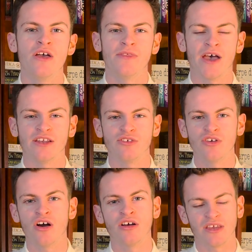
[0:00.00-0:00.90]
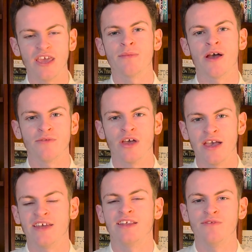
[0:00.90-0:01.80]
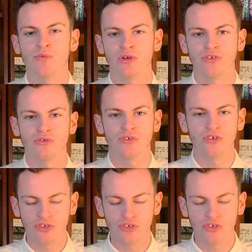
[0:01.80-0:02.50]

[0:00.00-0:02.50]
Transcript: that you can't get him out of your head even when you